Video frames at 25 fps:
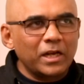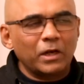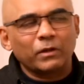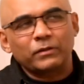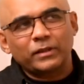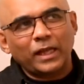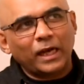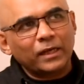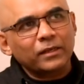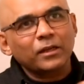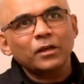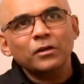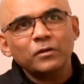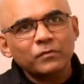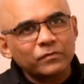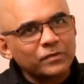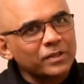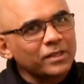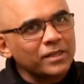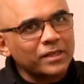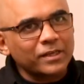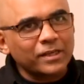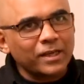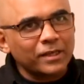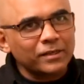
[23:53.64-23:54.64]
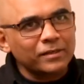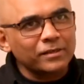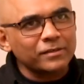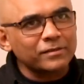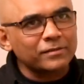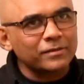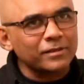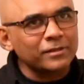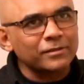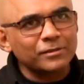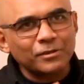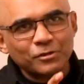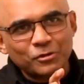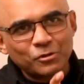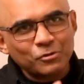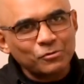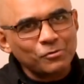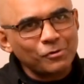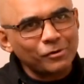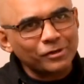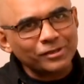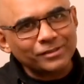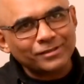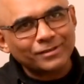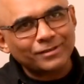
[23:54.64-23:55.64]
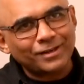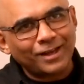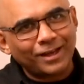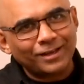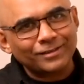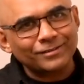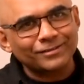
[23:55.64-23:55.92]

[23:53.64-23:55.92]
Now that kind of thing again is it you or is it